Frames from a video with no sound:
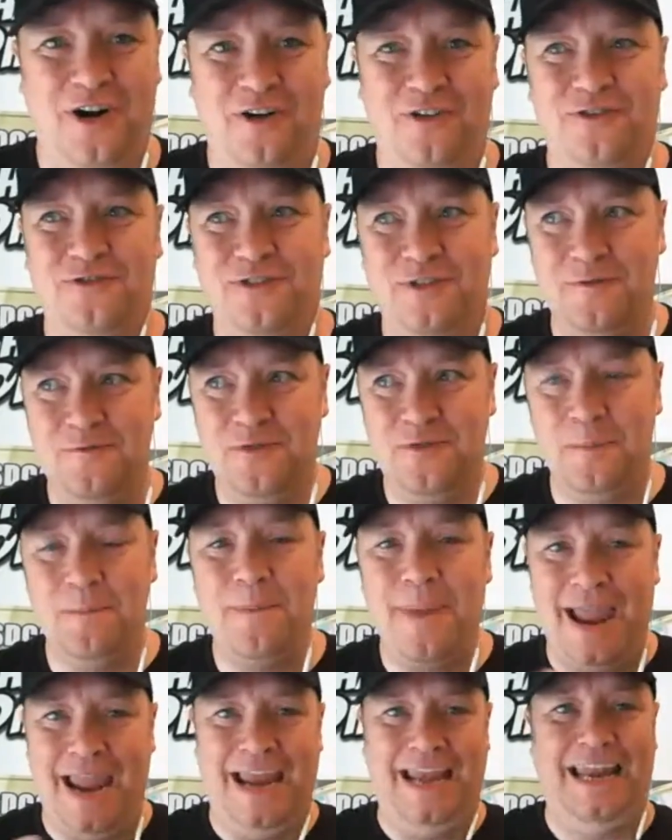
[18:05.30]
of the
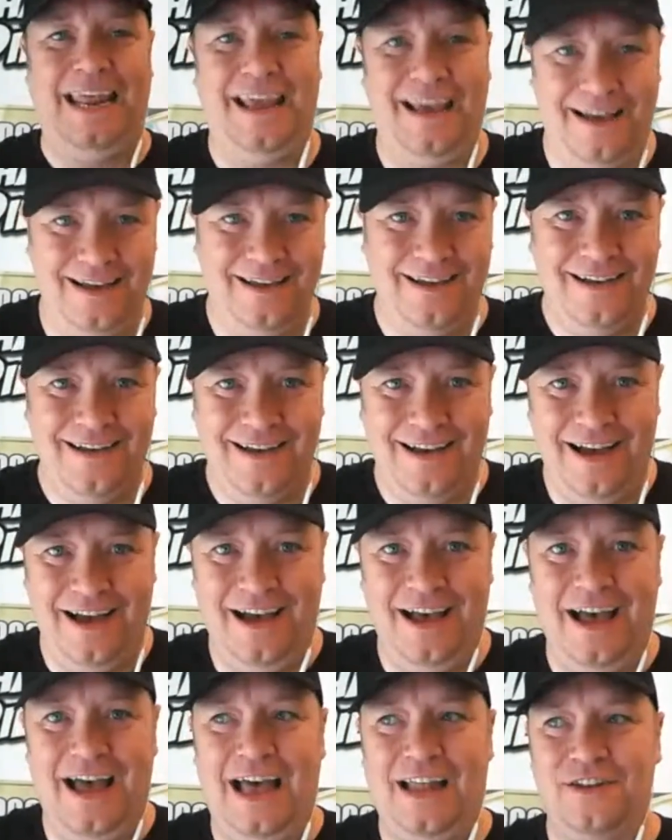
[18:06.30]
mania
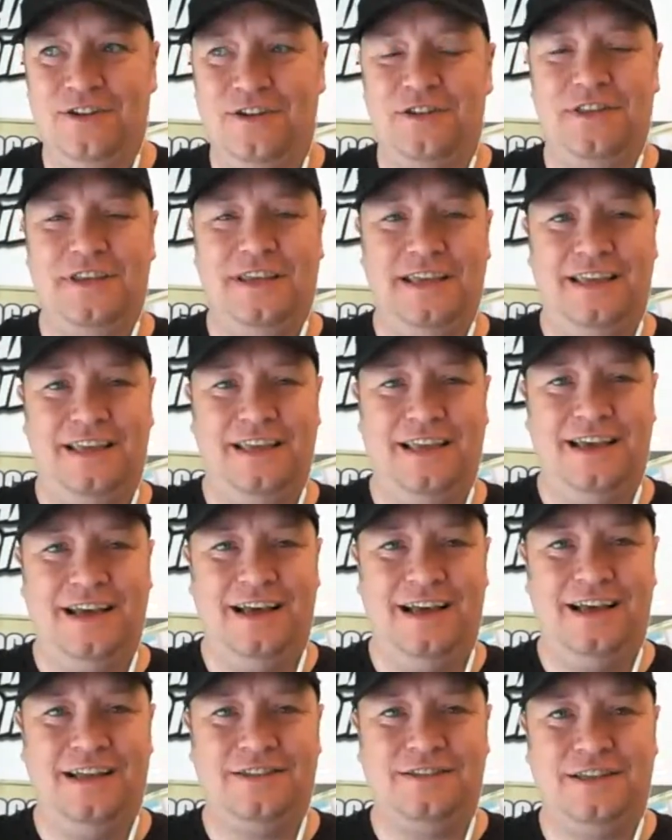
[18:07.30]
and the
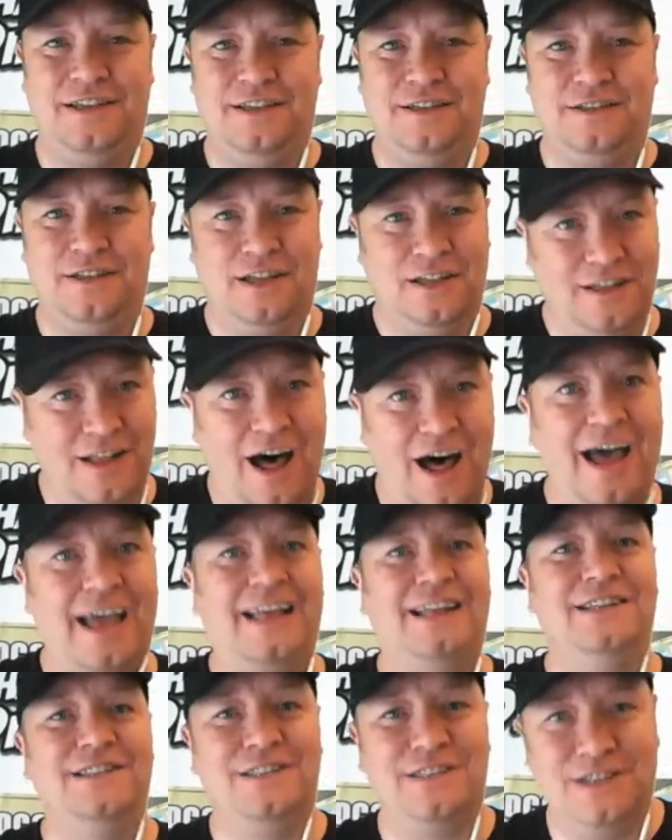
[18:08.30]

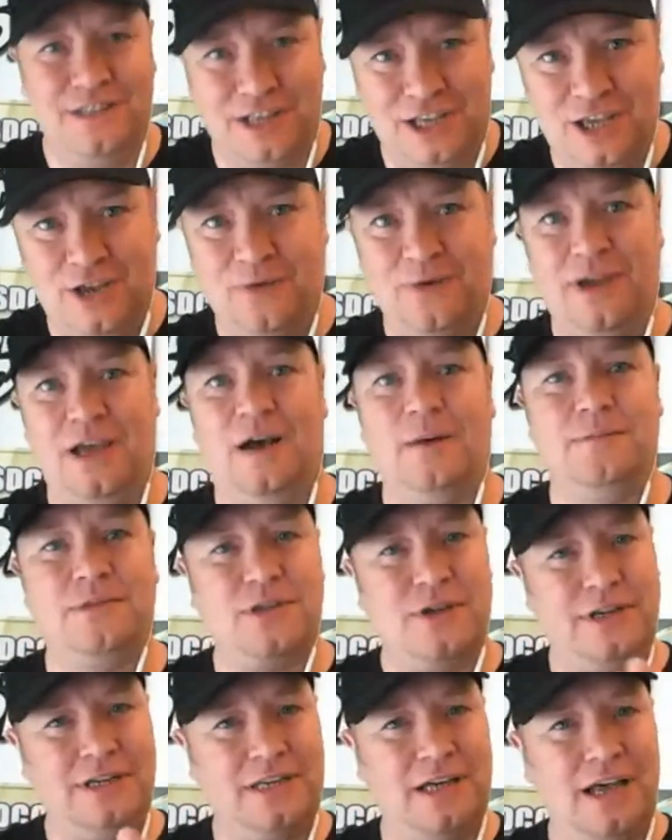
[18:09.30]
lines and the queuing up.
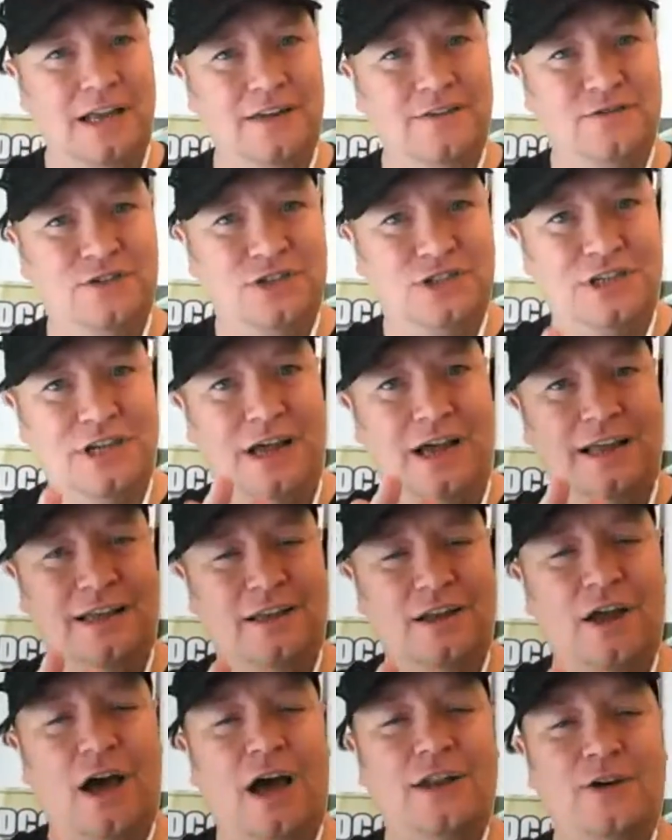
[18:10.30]
So it kind of, I
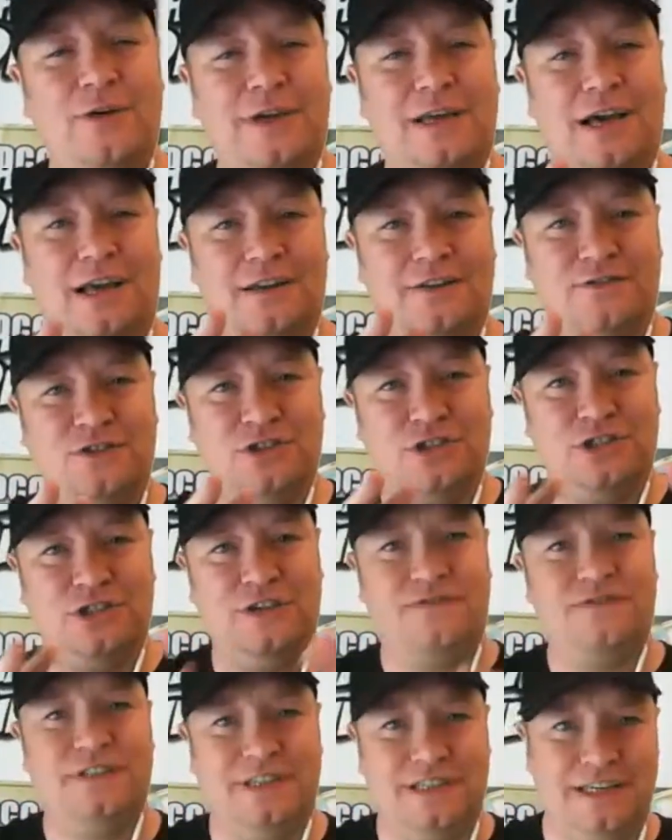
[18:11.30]
know it kind of
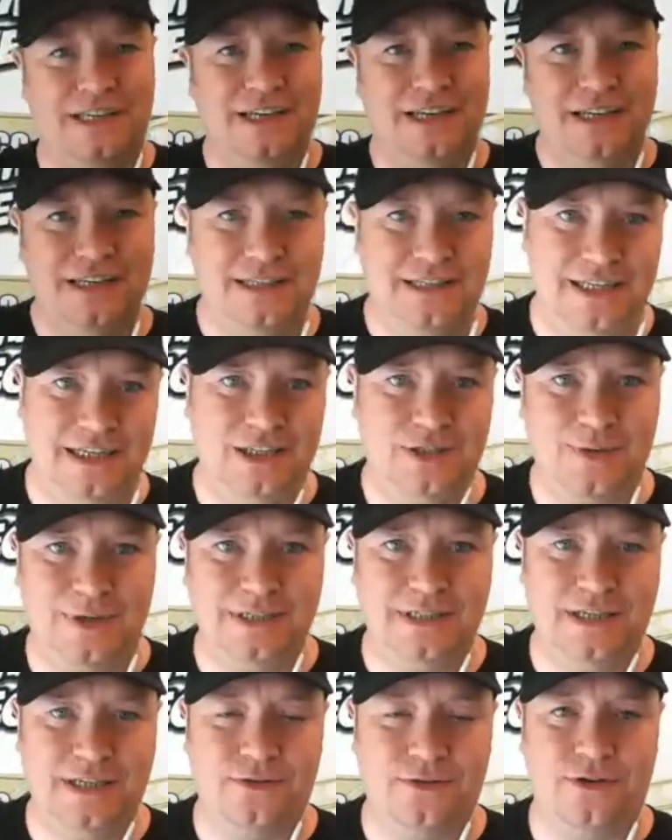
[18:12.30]
shifted
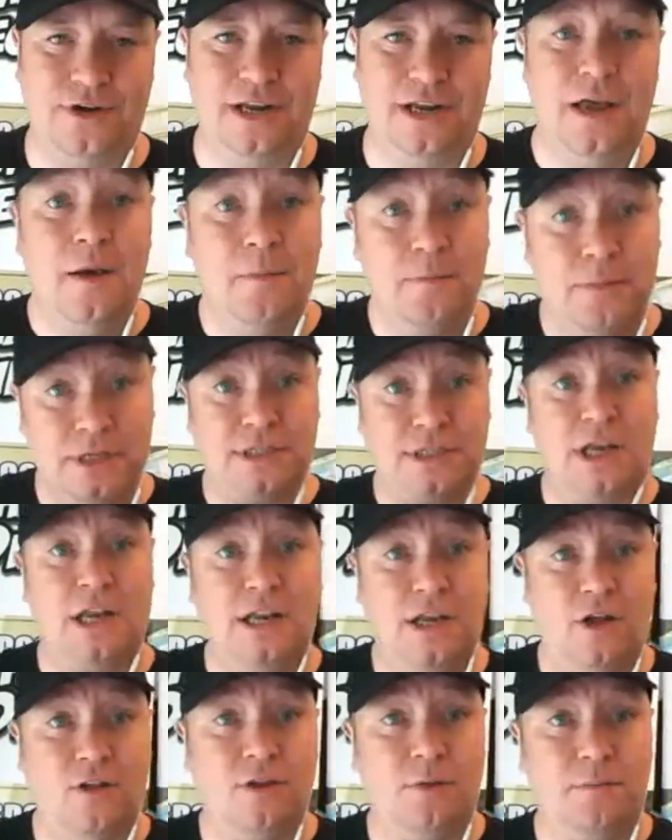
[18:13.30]
D23. But
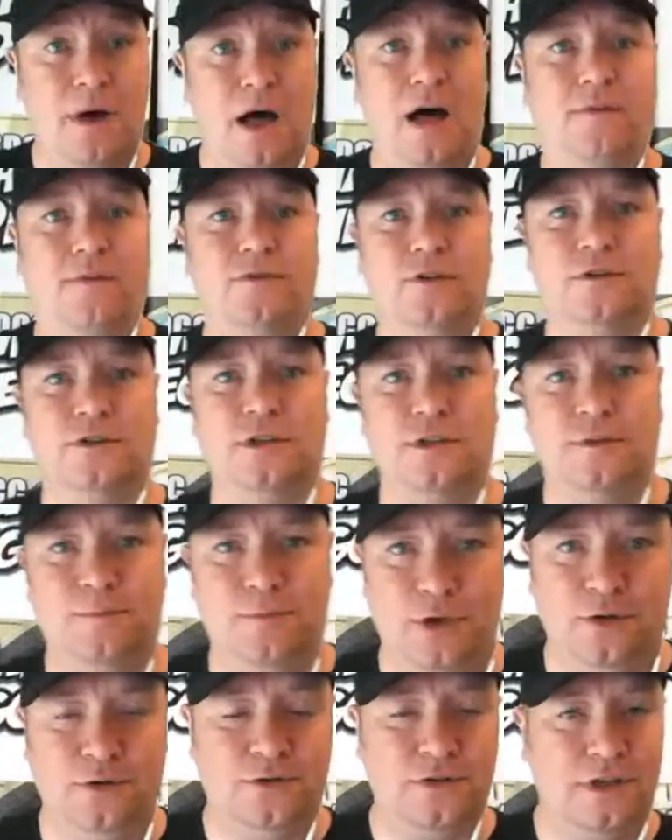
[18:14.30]
certainly on the Marvel
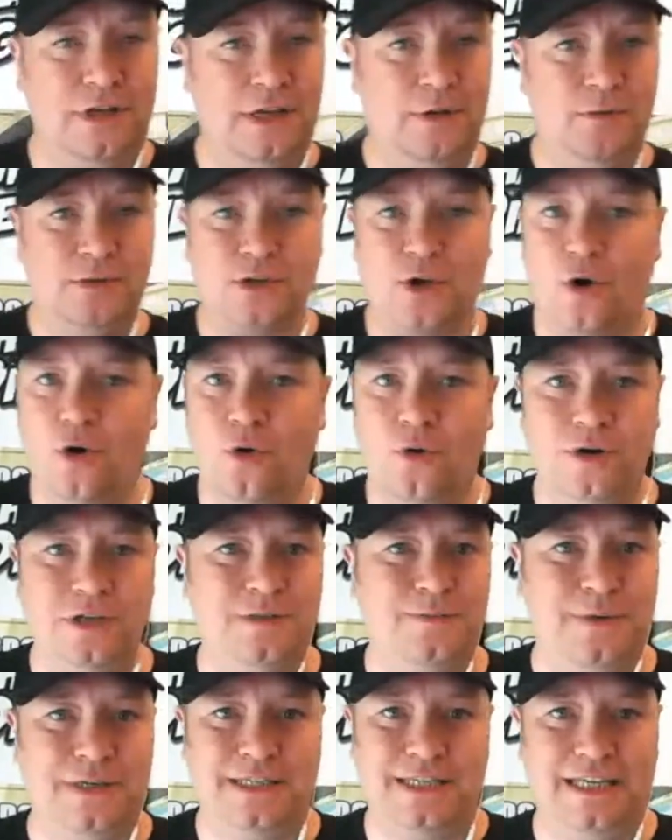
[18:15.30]
booth, it was
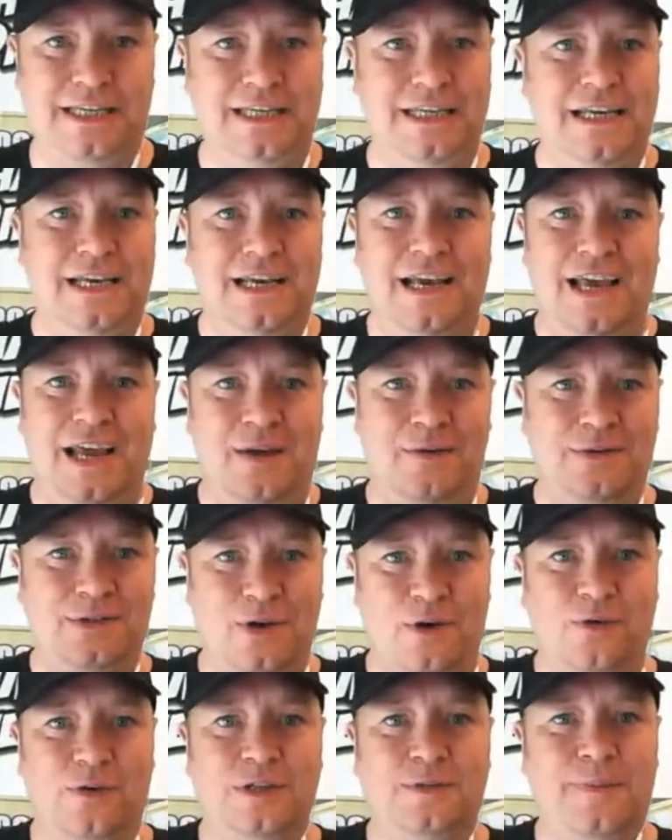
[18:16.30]
always busy. It was
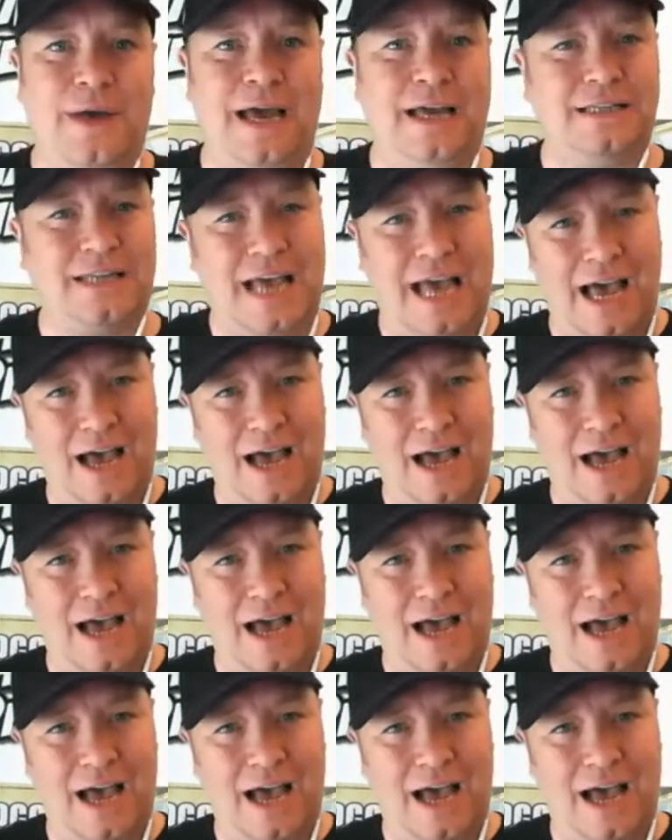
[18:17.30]
always packed.